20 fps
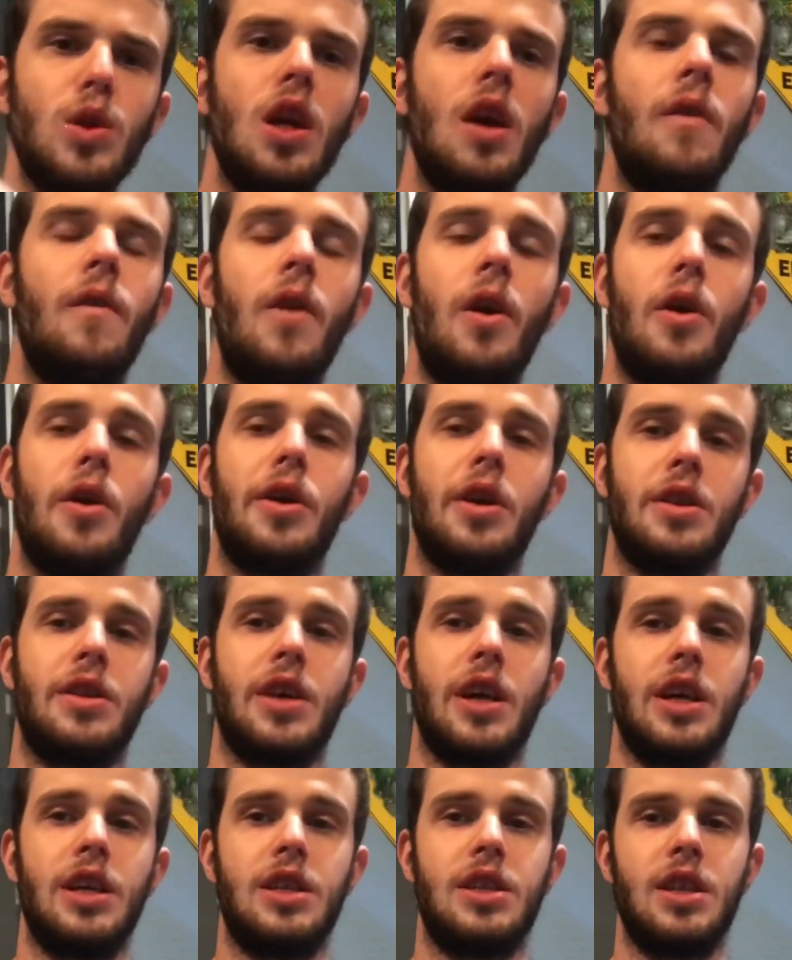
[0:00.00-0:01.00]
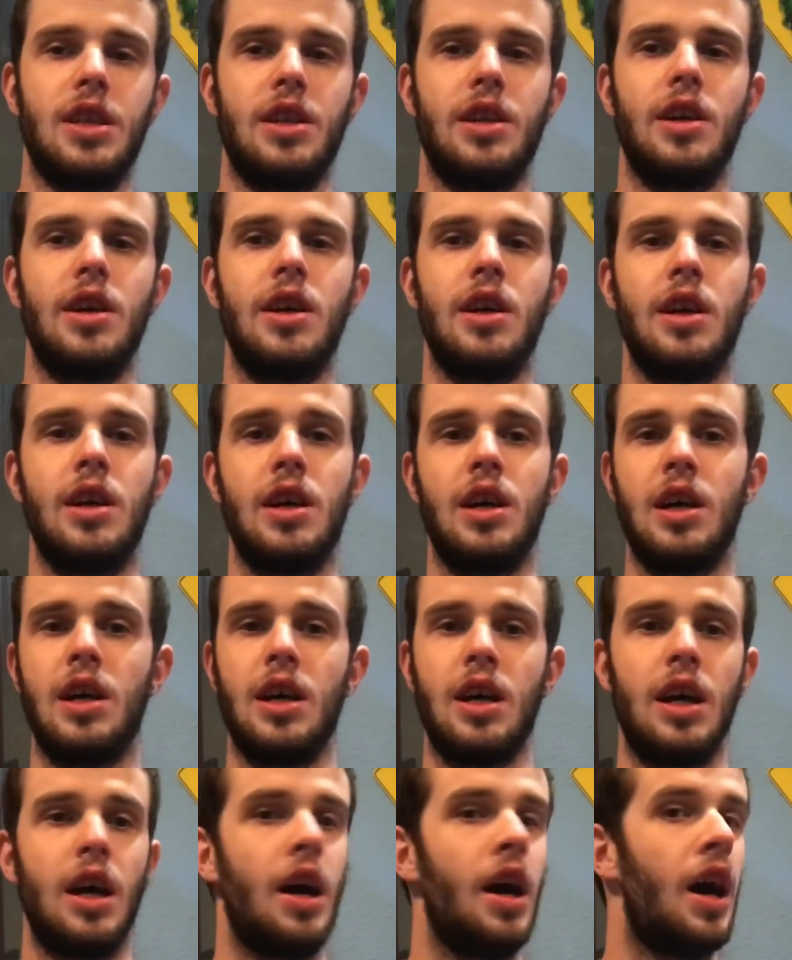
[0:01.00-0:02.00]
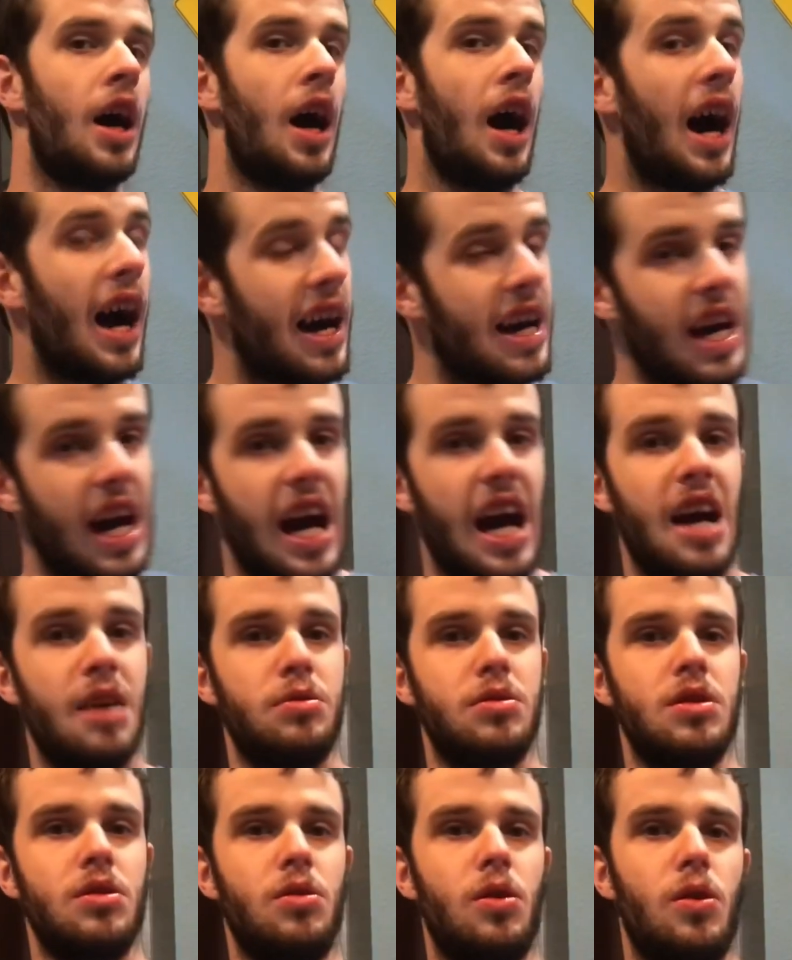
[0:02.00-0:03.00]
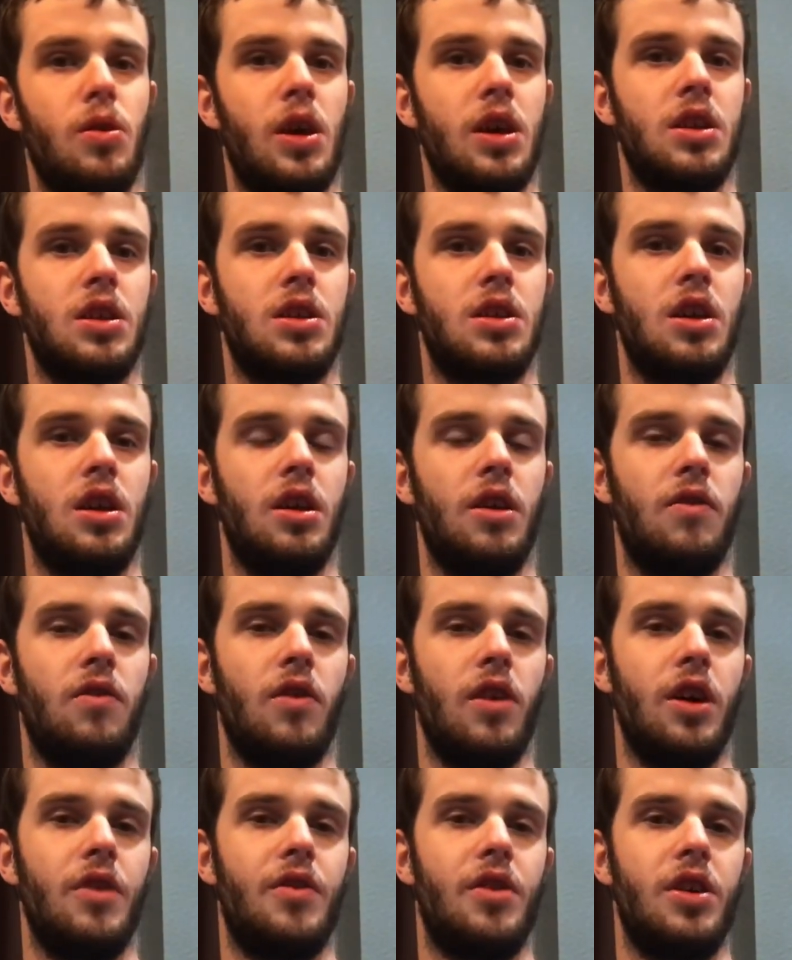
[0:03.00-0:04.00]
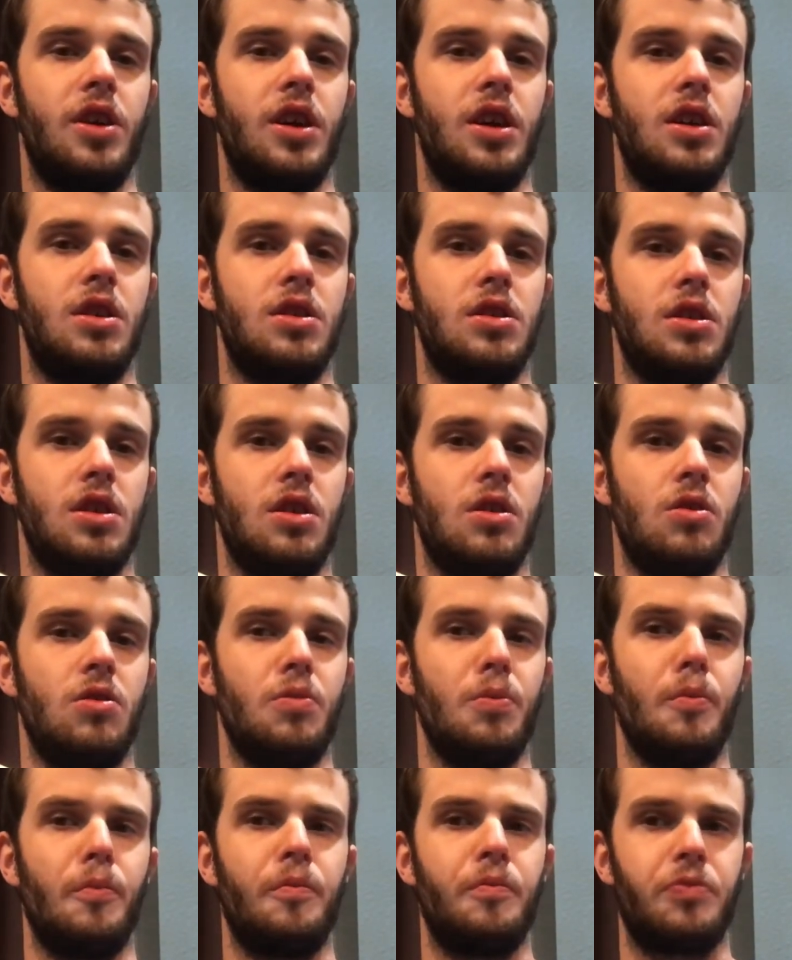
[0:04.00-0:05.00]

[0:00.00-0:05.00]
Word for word: Very good tasting. I absolutely like the cherry flavor here, so